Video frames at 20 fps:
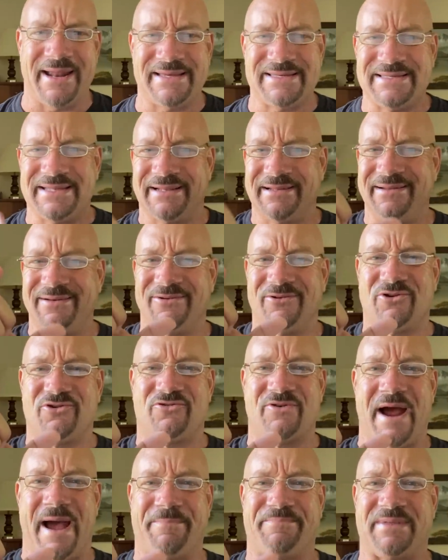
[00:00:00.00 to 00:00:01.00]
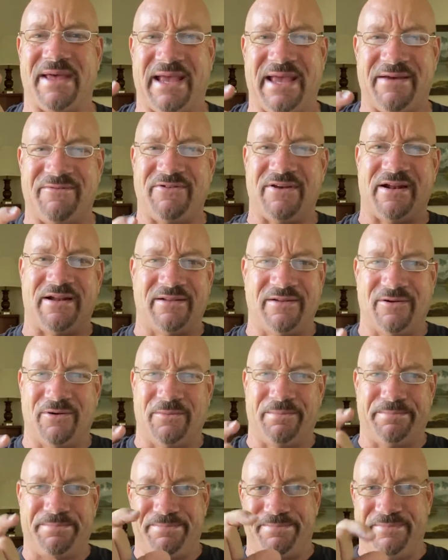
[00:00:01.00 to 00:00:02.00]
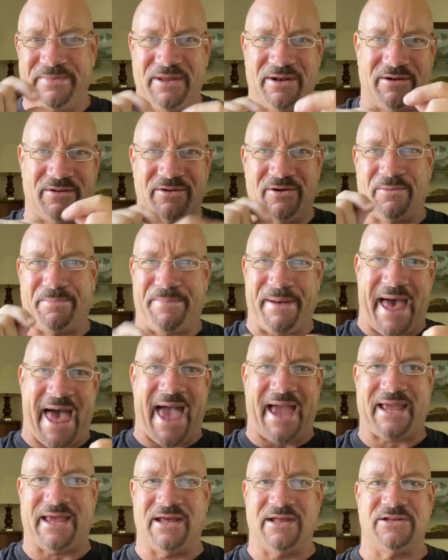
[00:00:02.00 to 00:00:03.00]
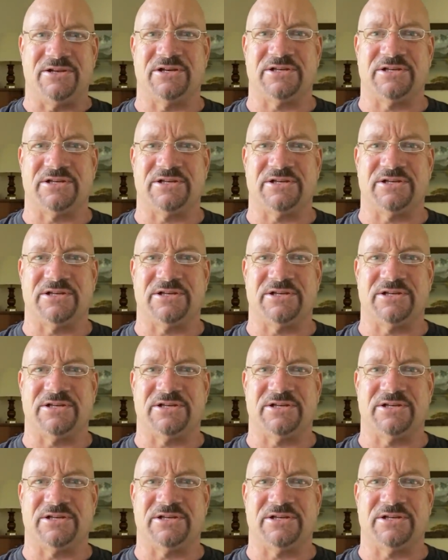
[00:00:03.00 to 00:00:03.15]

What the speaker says: it's the little crap they give you in a little, you know, little package.